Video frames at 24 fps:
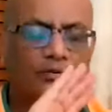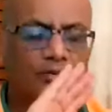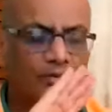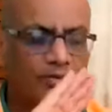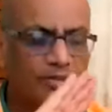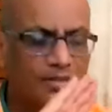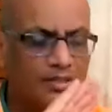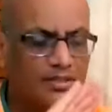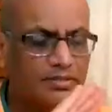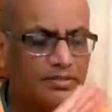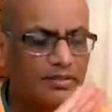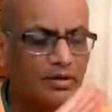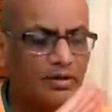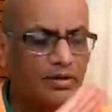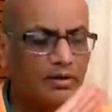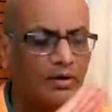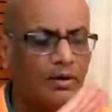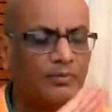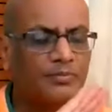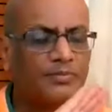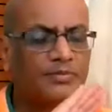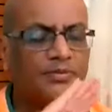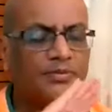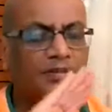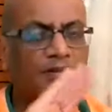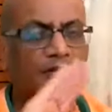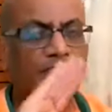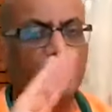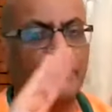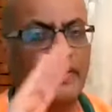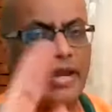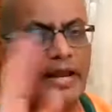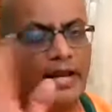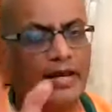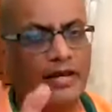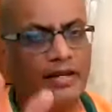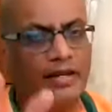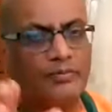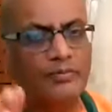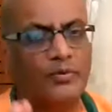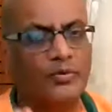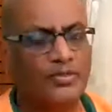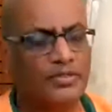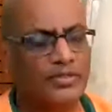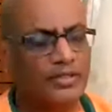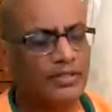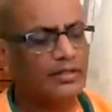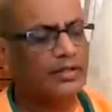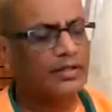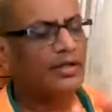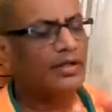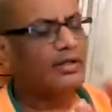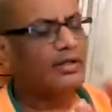through just observe any motion,